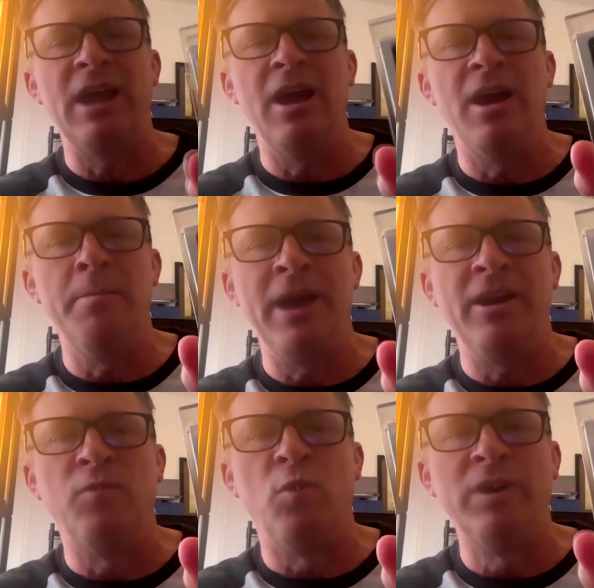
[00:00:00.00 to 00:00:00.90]

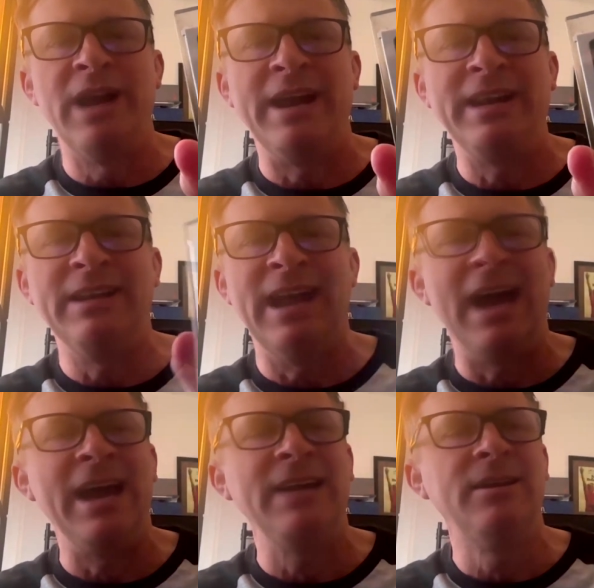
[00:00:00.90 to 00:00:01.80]
out of
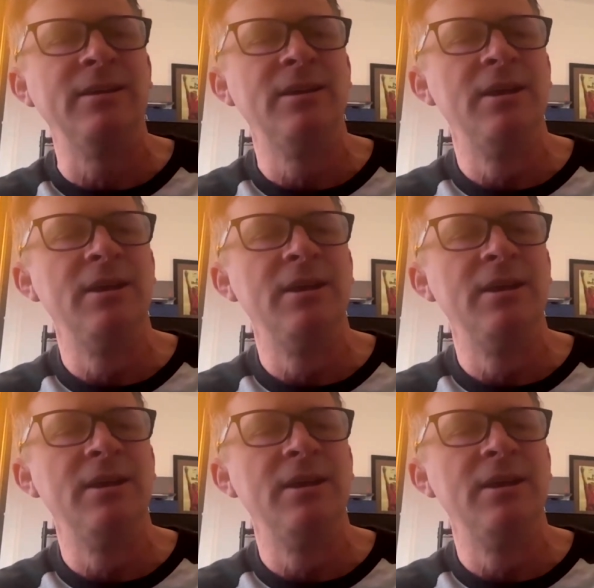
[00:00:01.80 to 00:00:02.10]
199.